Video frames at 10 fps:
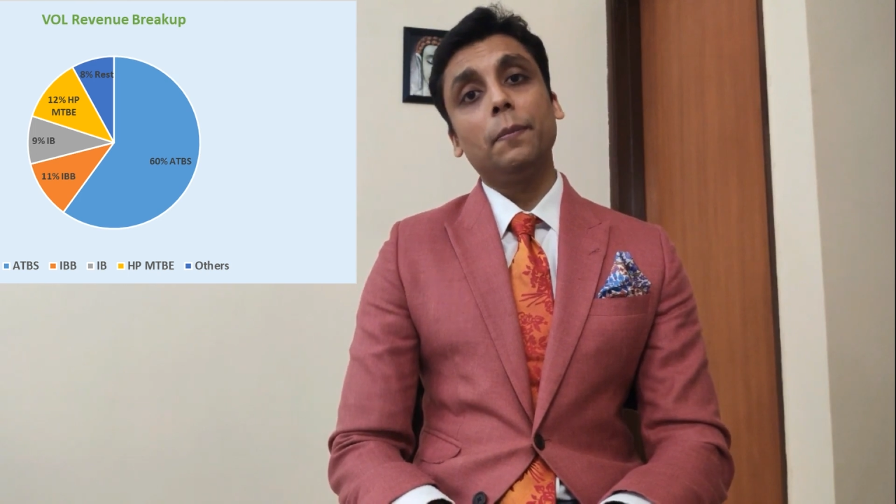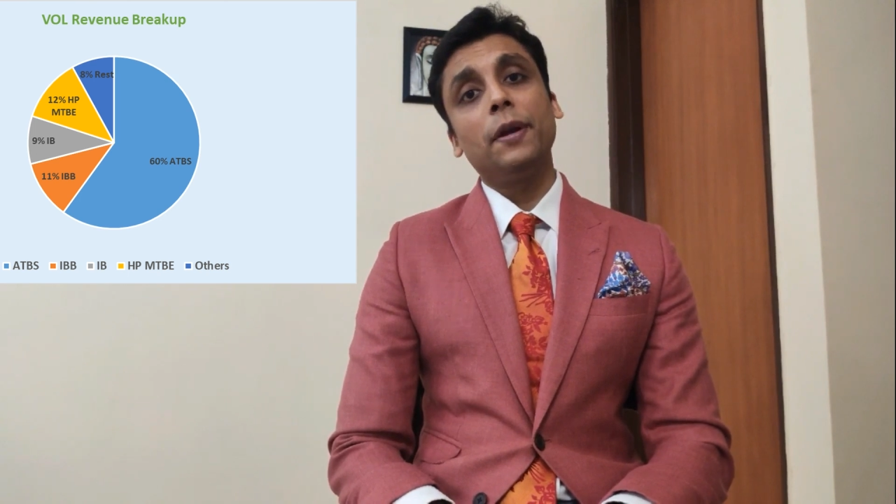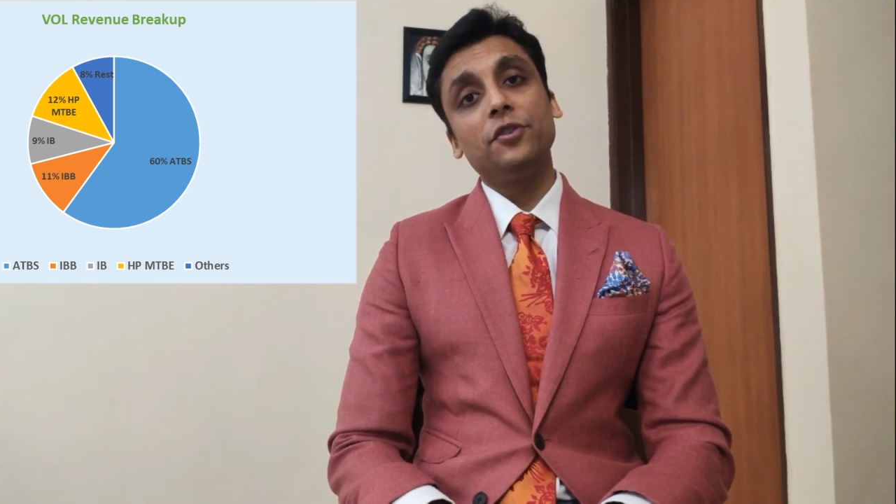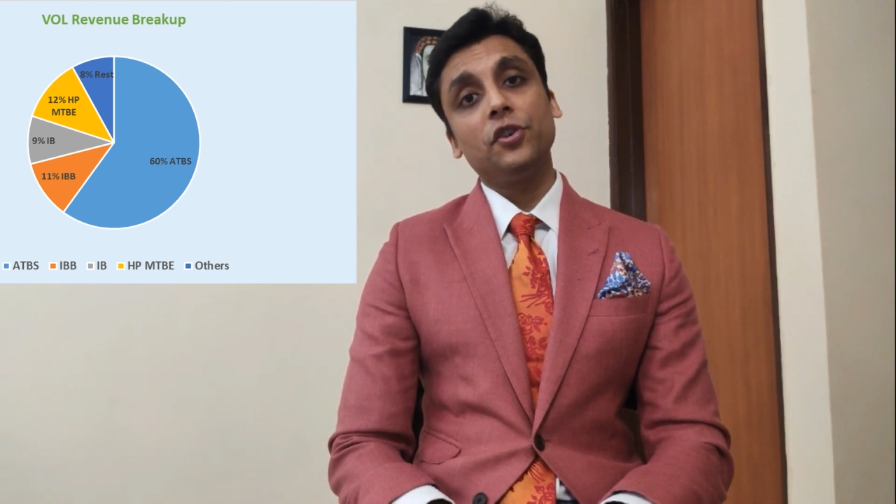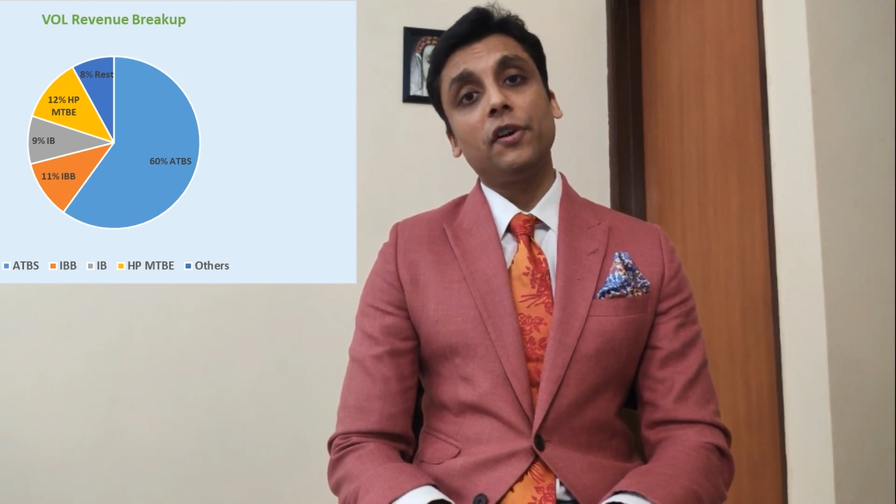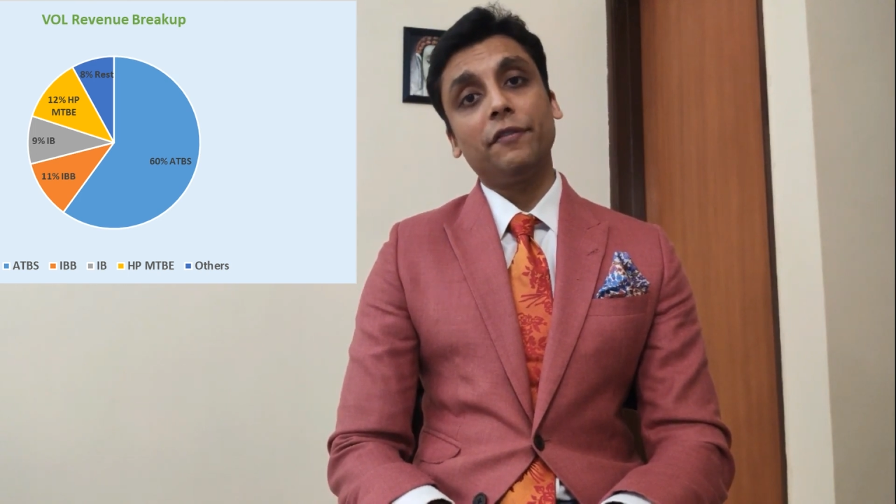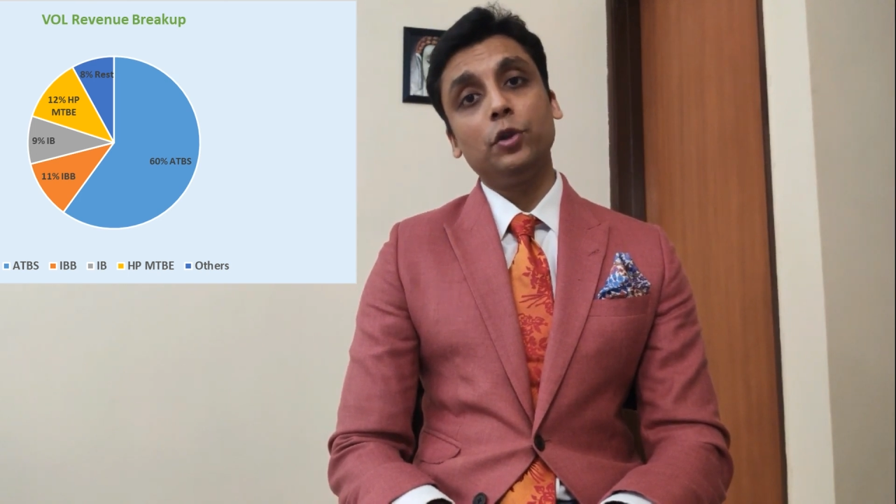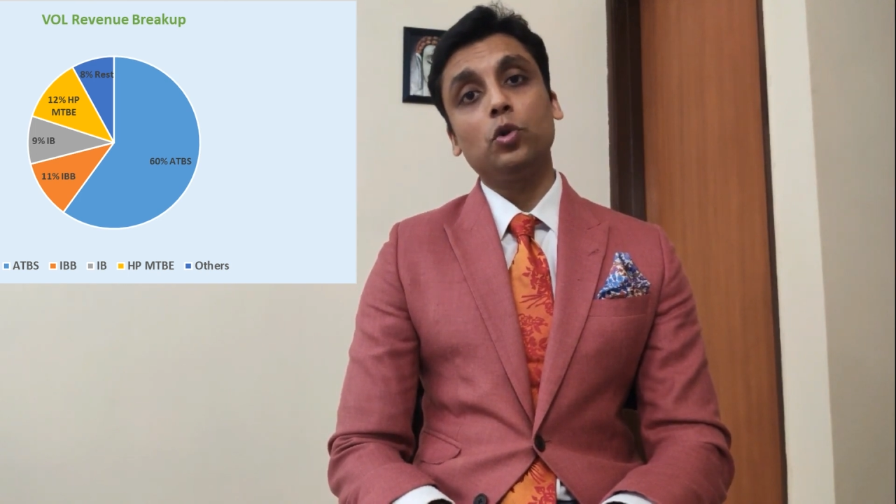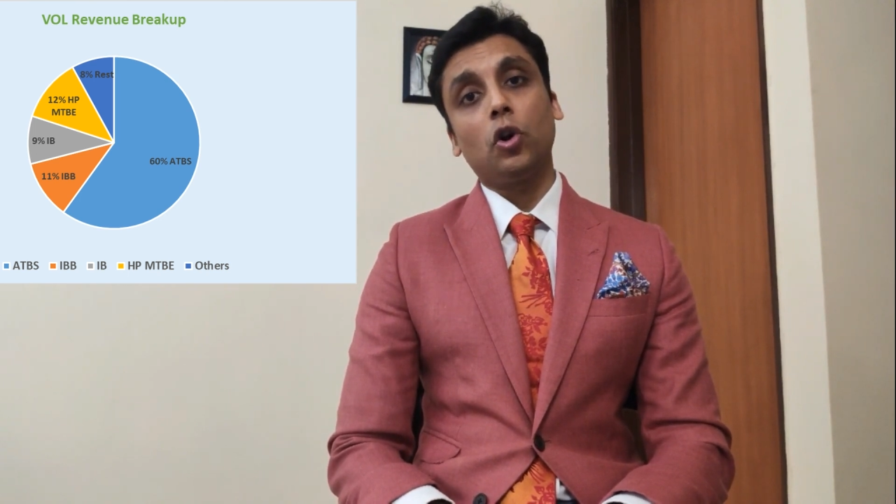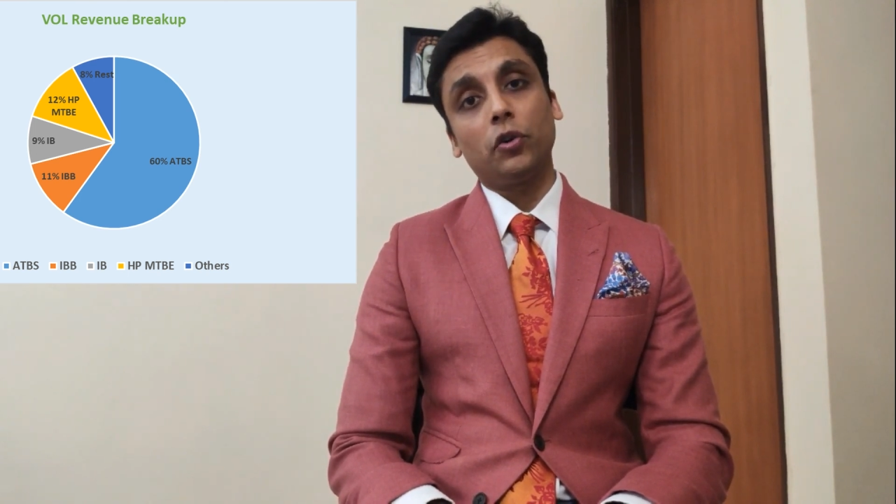major
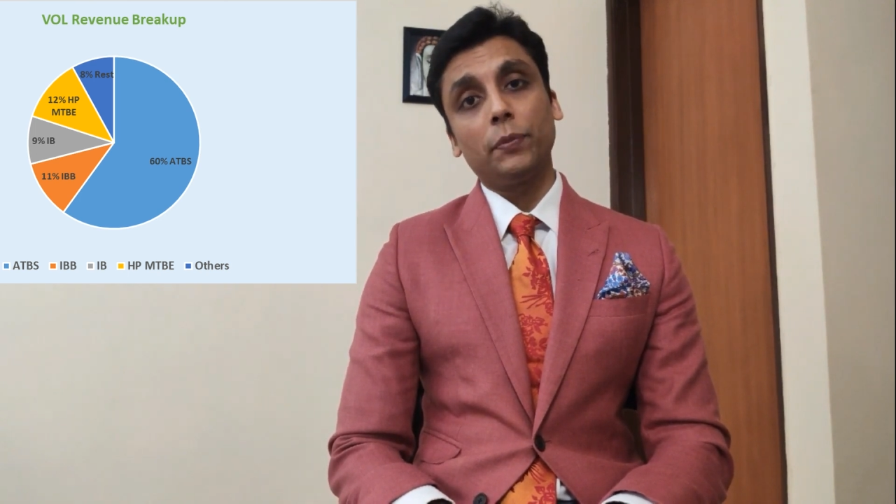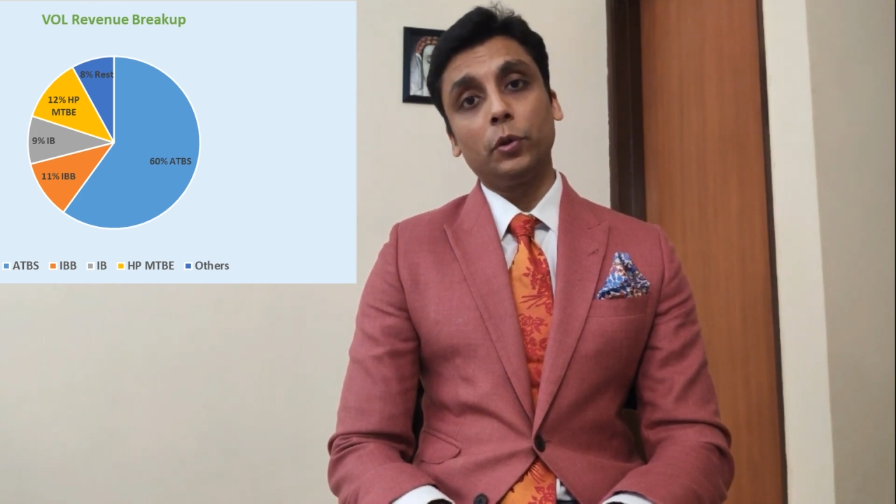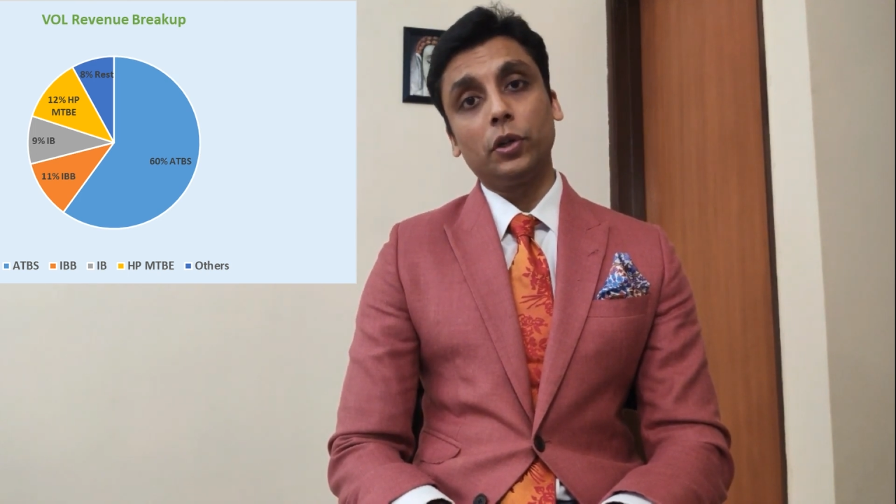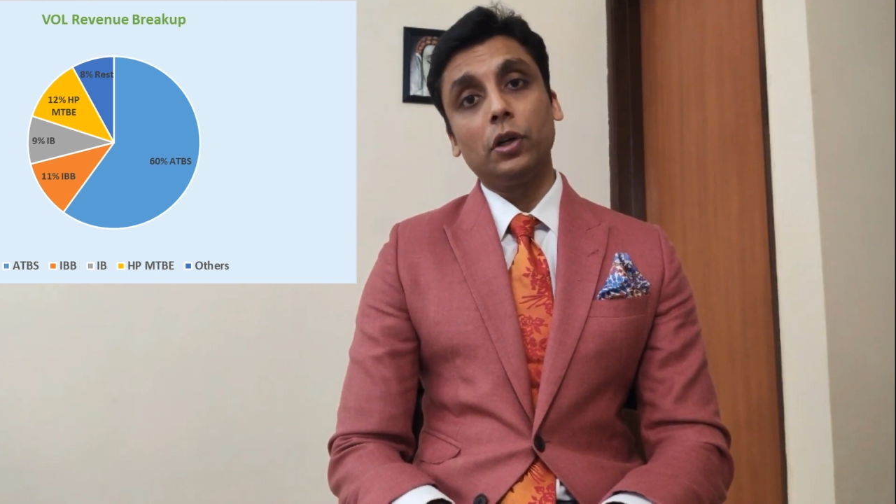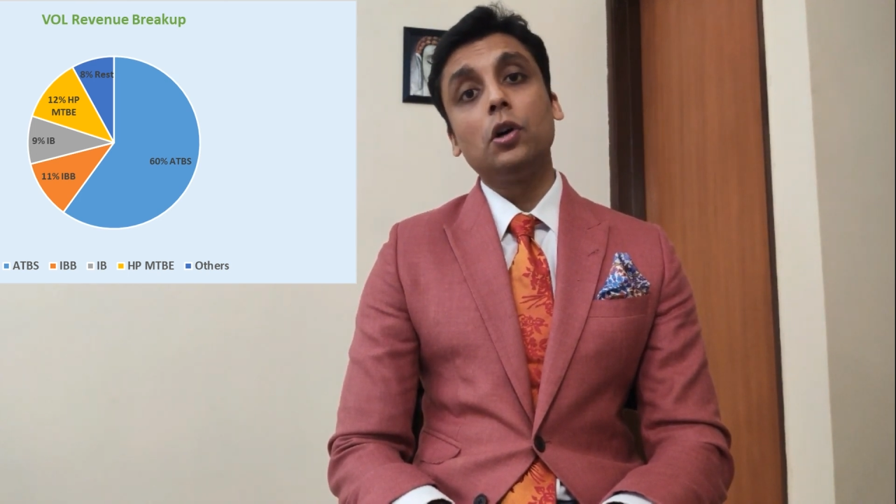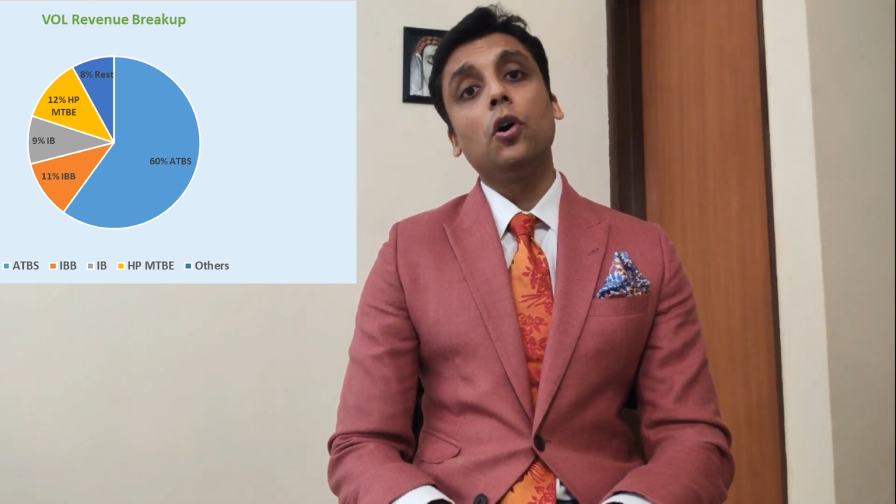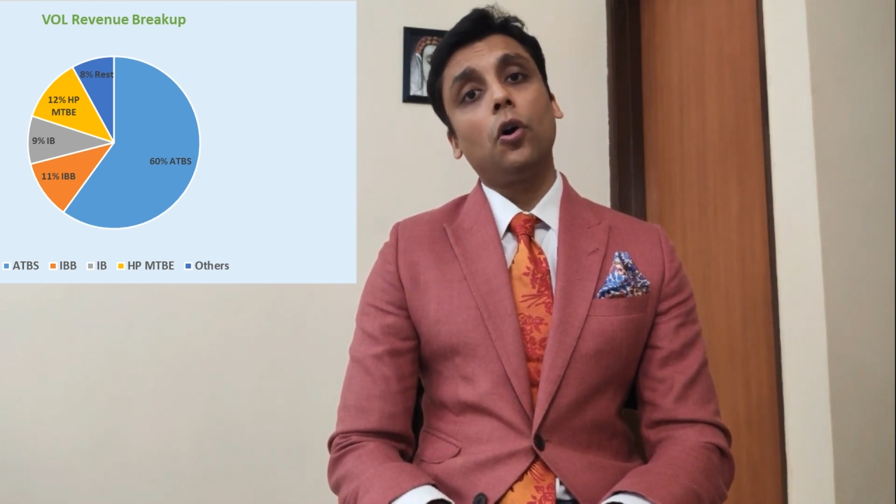revenue contributor,